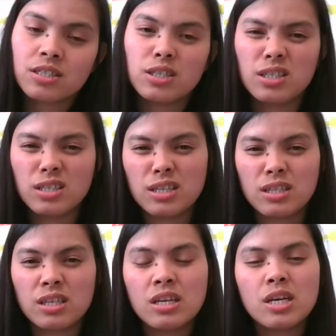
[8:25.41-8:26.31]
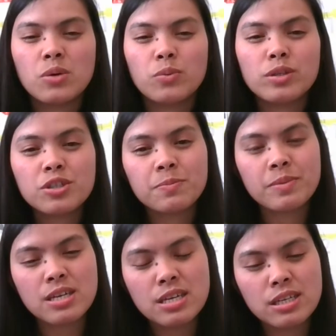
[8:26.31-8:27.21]
And then when you
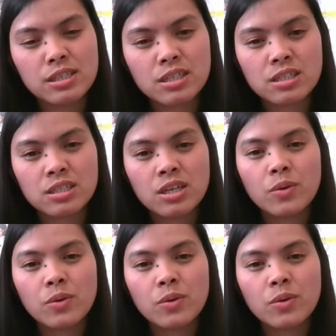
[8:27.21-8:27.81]
speak English,